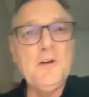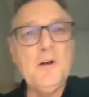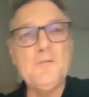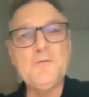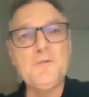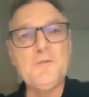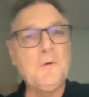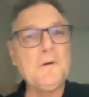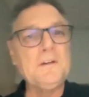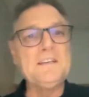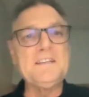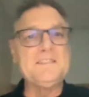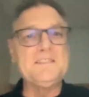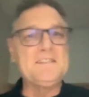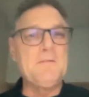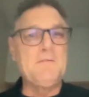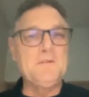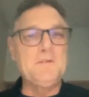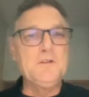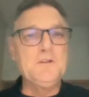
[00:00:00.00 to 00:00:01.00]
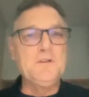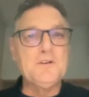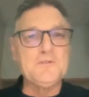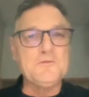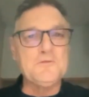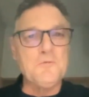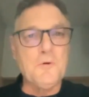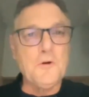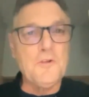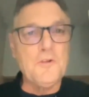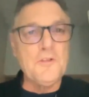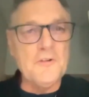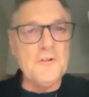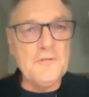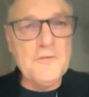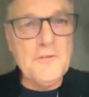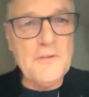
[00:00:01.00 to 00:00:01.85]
of 27 years worth of